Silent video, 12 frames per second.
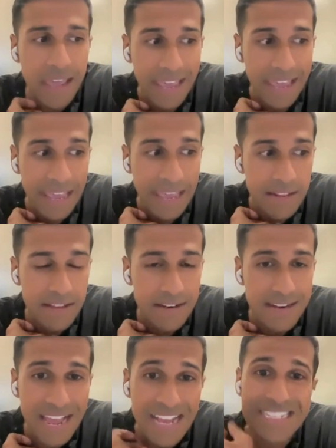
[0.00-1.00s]
and the
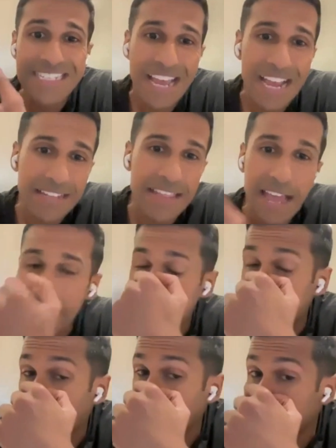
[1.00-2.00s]
NASDAQ that
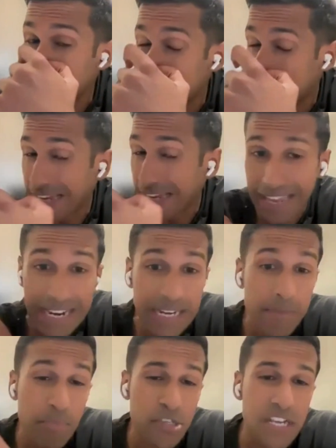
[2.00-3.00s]
year loses like
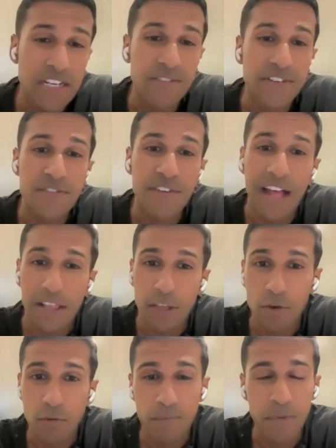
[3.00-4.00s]
80% of its
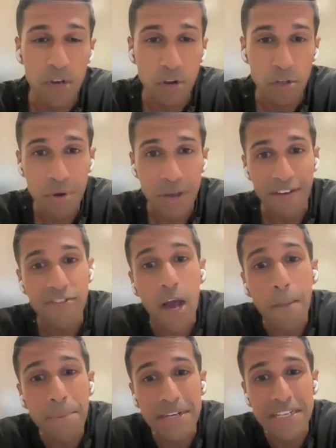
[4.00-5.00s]
value. You have
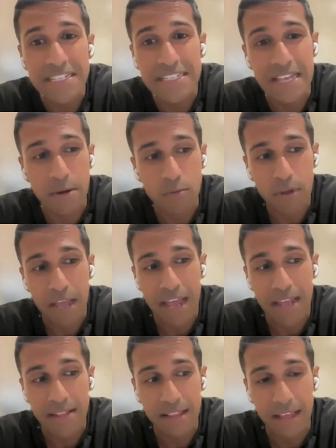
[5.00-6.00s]
companies that
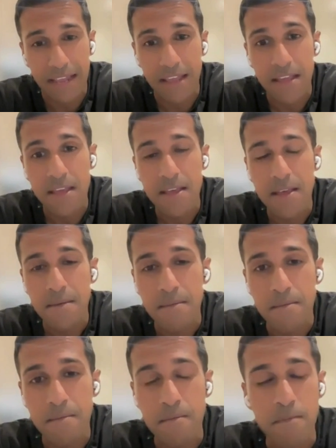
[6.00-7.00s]
had like
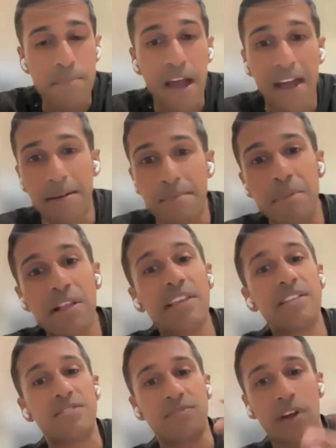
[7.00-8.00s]
gotten
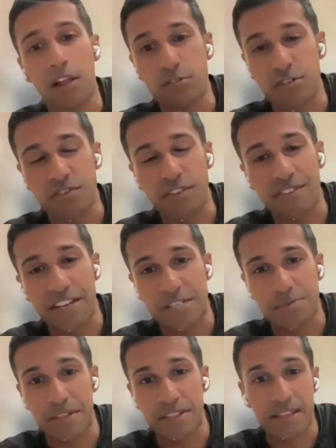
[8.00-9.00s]
millions of dollars of
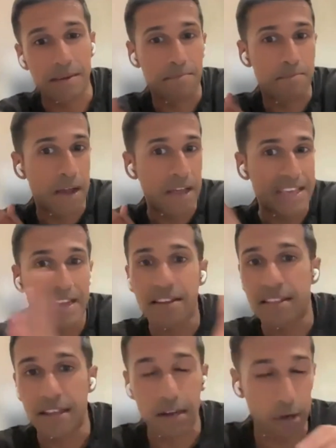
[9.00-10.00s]
investment that by the end
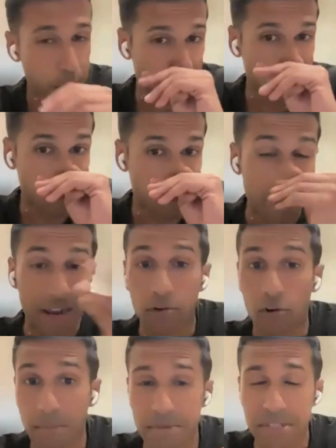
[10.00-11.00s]
of the year were
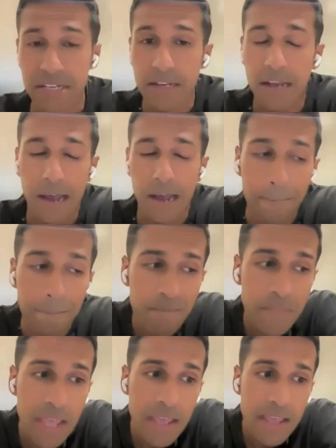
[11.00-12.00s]
bankrupt.
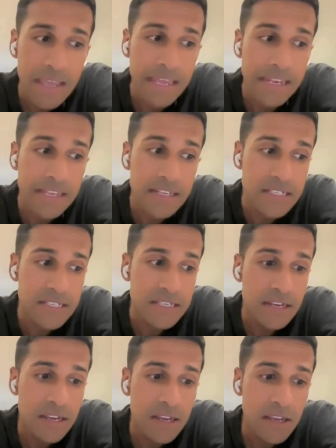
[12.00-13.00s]
It is
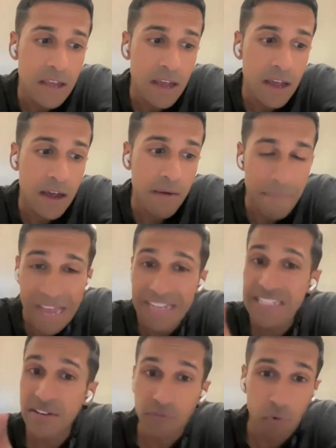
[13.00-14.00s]
a
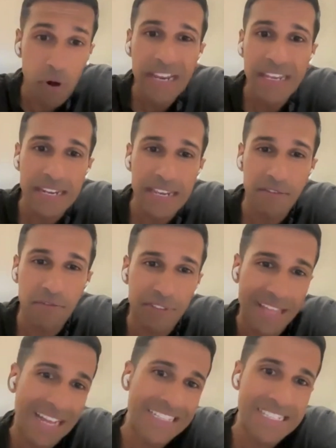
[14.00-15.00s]
massive reckoning for
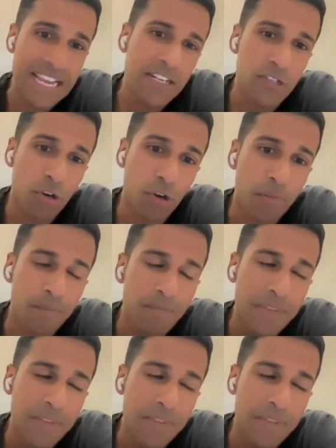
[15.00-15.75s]
that sector.